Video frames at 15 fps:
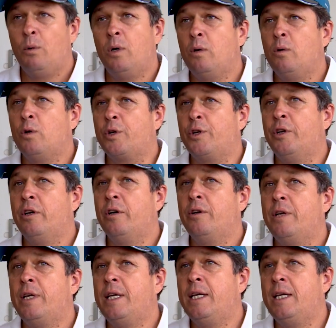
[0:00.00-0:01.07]
Well, look,
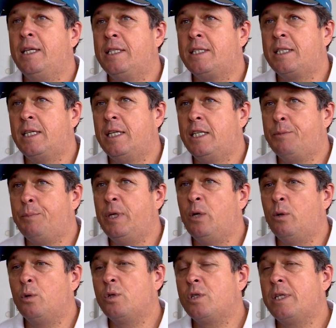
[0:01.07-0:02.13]
he's been a
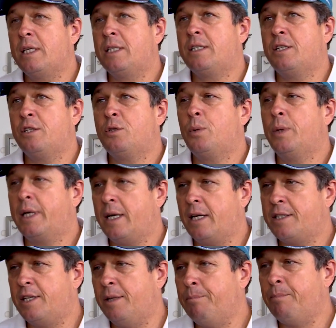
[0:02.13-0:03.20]
horse that since we
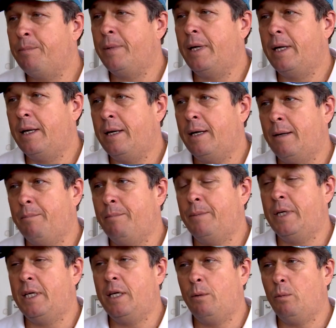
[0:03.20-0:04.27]
cut him,
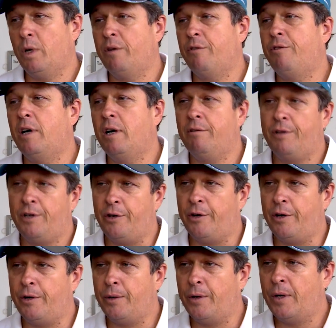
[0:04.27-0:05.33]
he won 5 in a
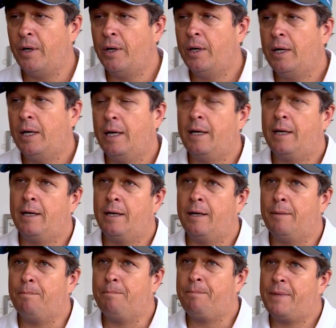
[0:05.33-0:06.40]
row.
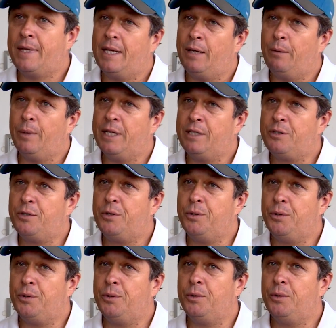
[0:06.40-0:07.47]
Then he went
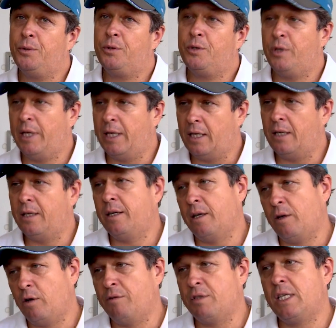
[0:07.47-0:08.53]
to England
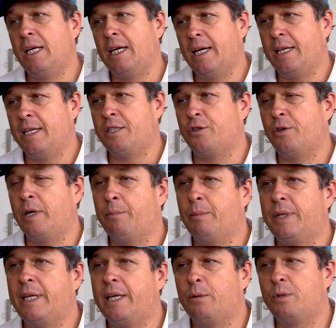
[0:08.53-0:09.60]
and obviously had his run,
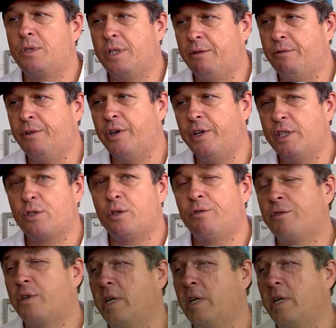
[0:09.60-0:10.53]
but that was in very soft